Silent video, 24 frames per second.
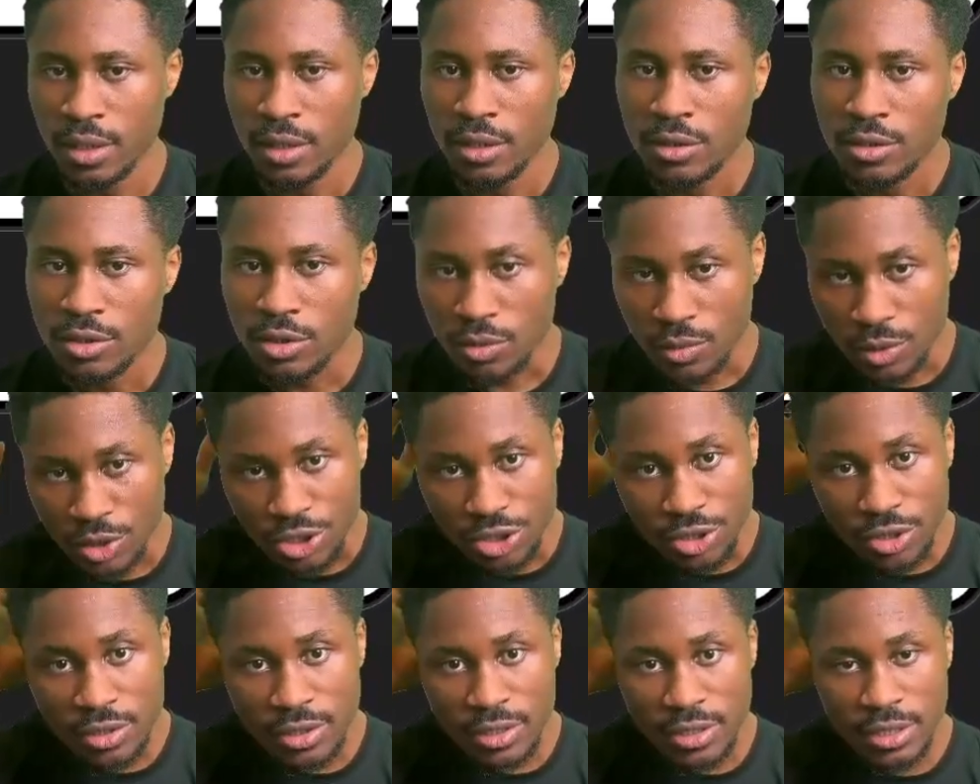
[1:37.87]
So we
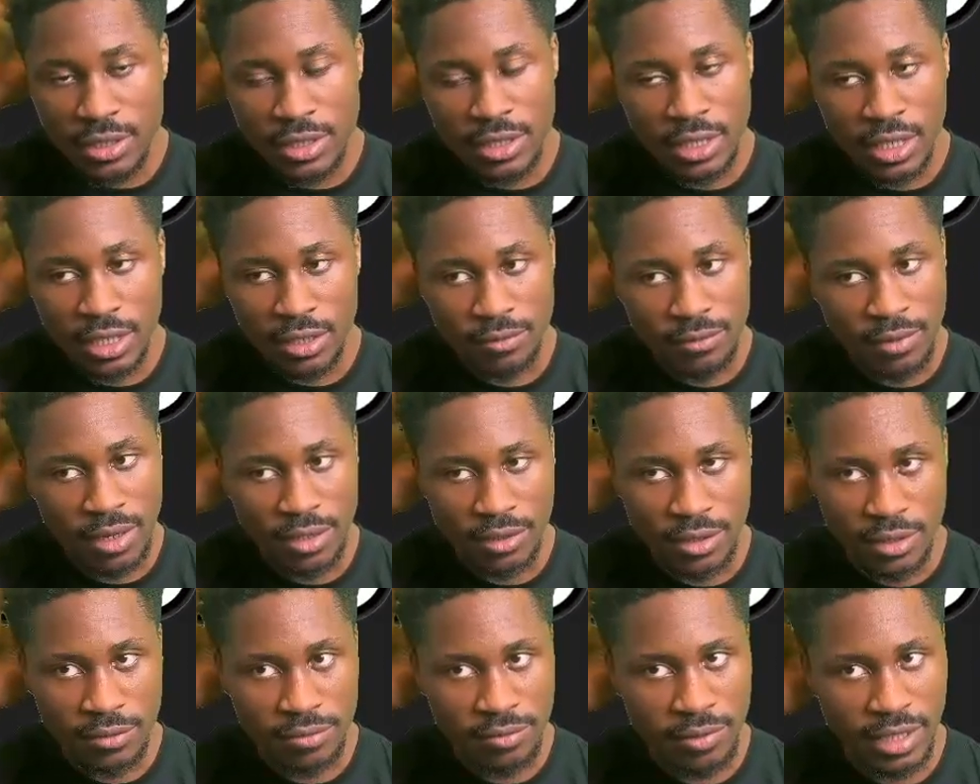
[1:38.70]
should see a
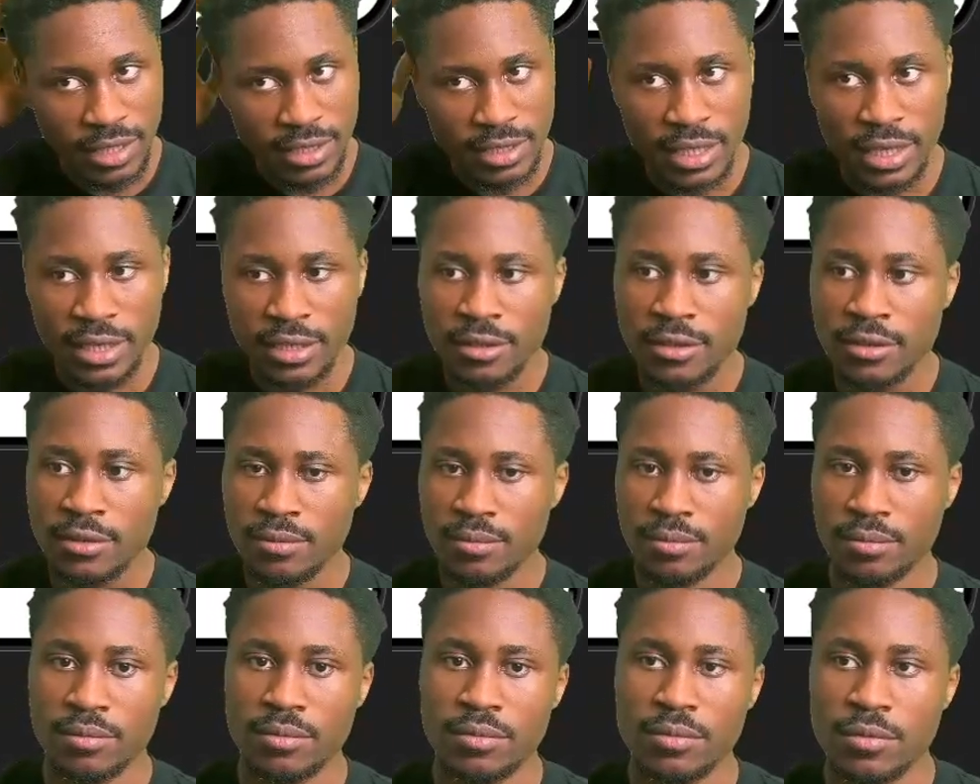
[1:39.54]
rounded rectangle
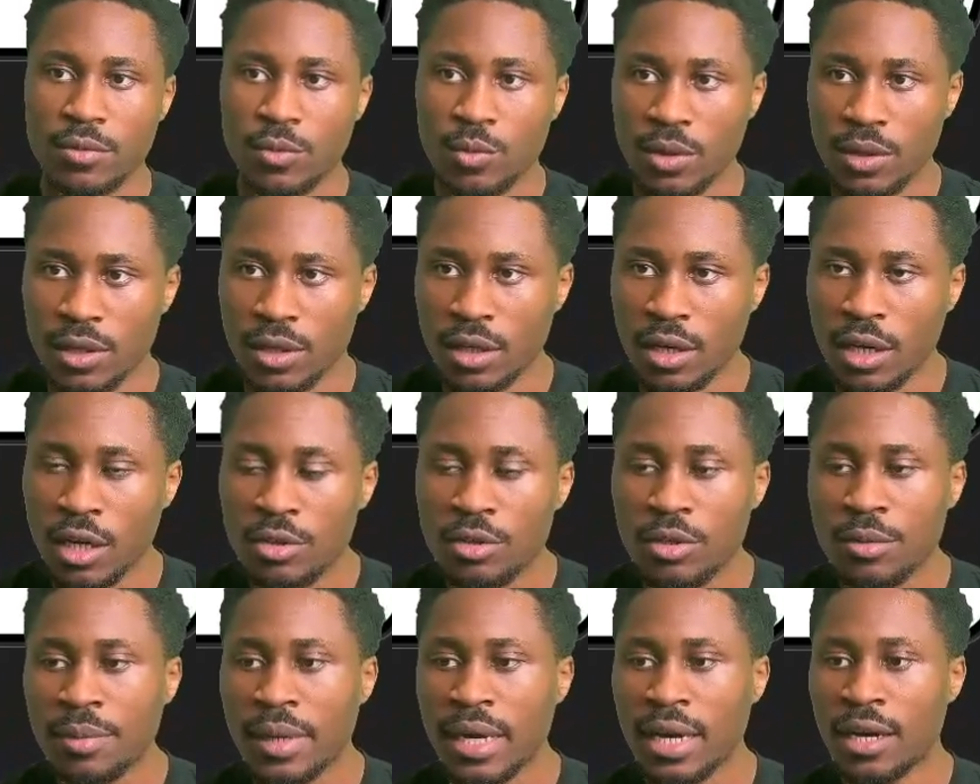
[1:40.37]
with
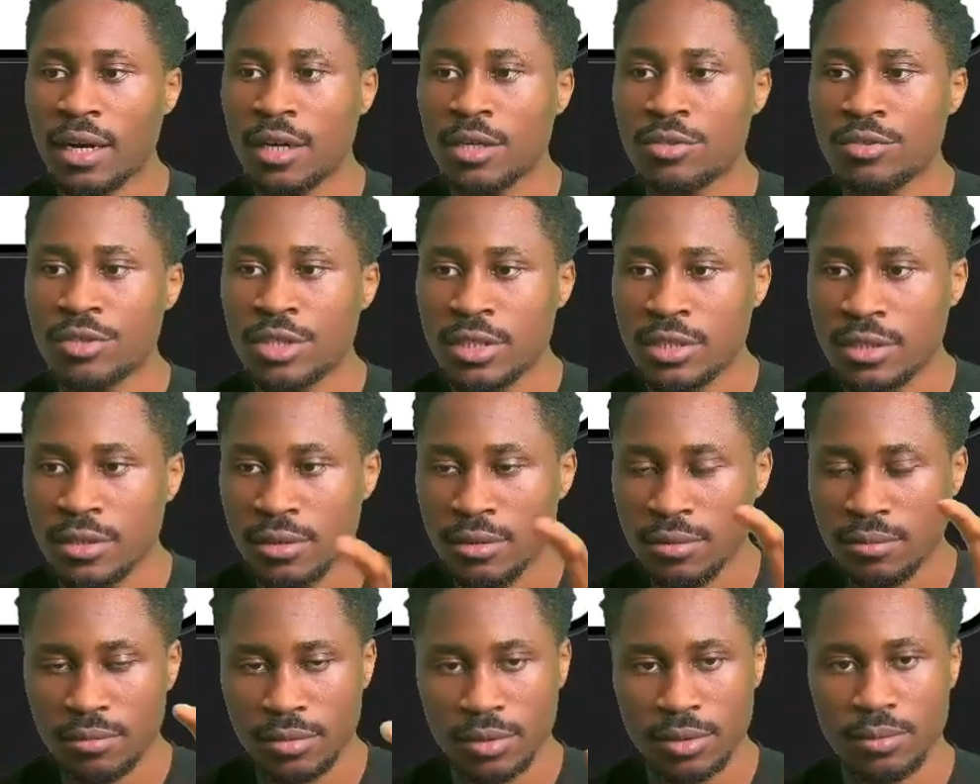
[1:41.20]
100 by 100,
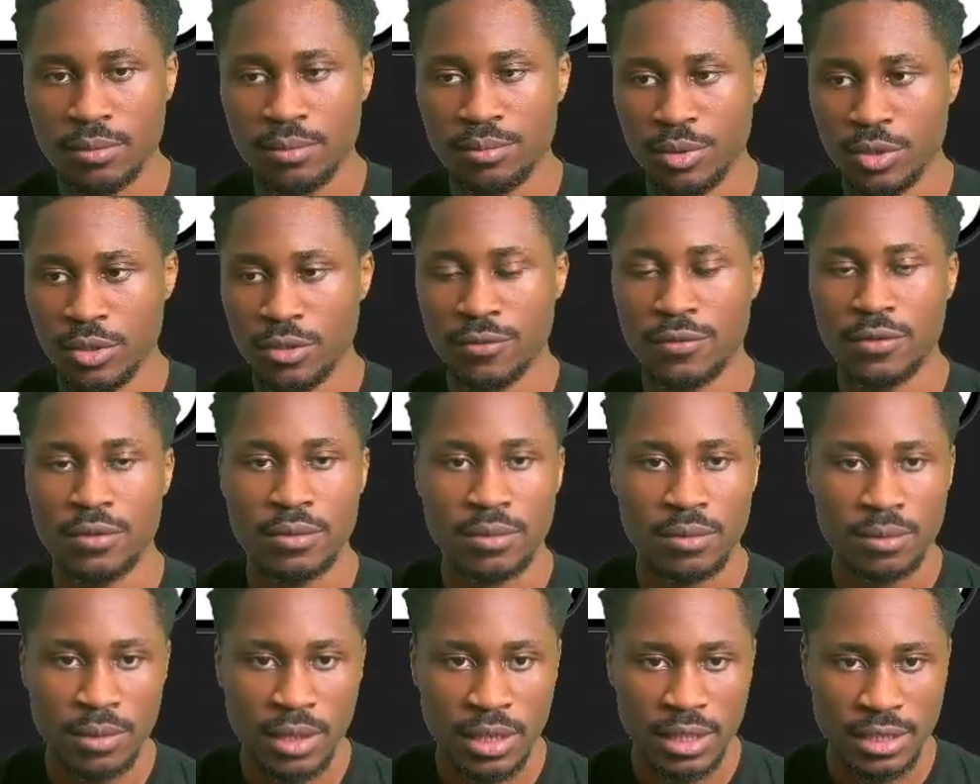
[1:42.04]
beautiful,
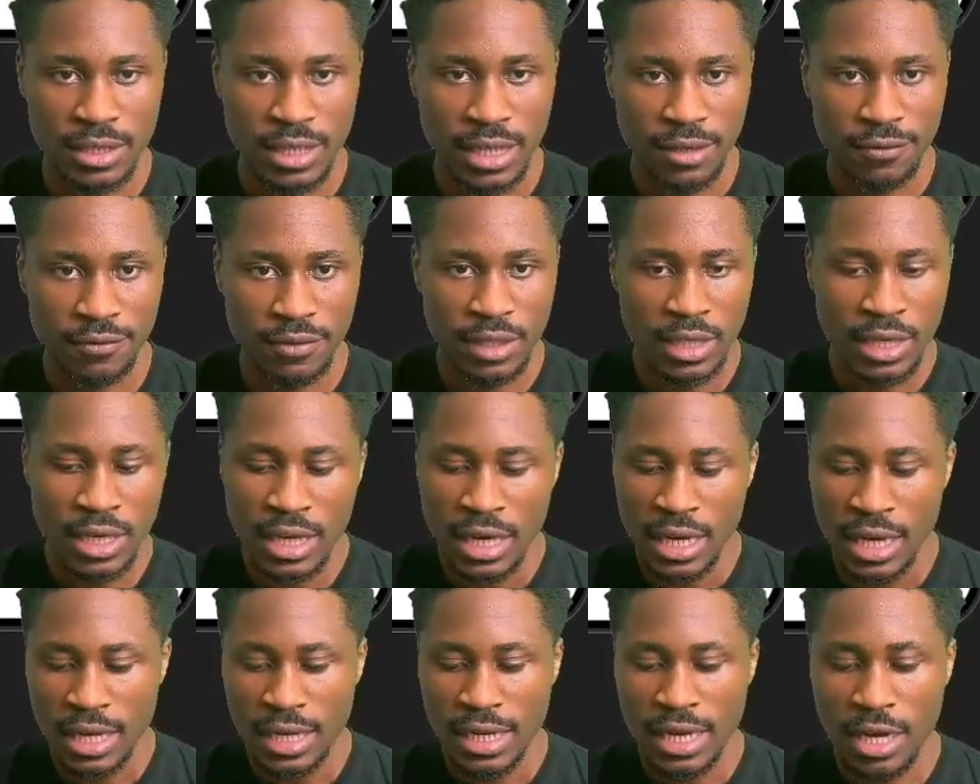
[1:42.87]
at the left.
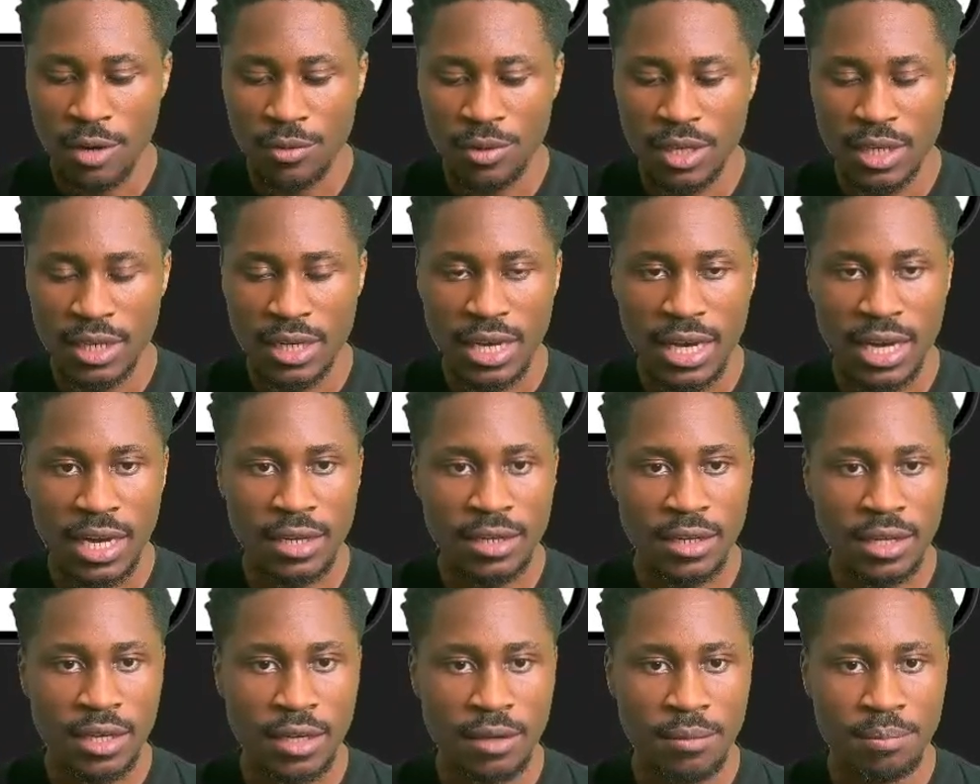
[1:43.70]
Now we can add
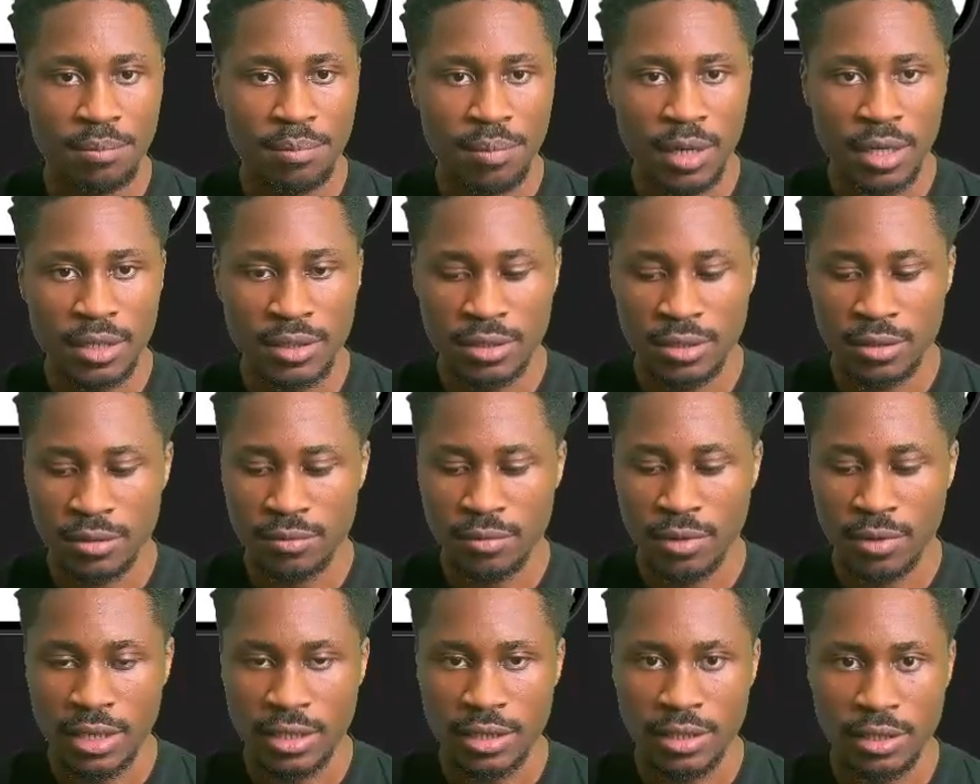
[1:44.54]
a button
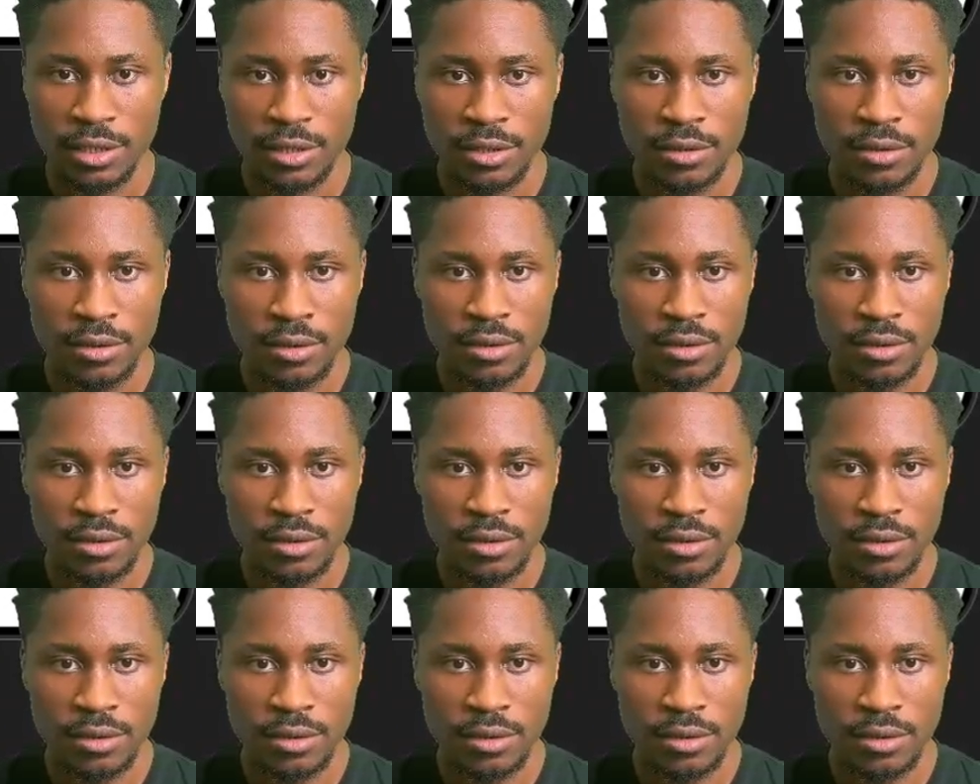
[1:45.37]
right here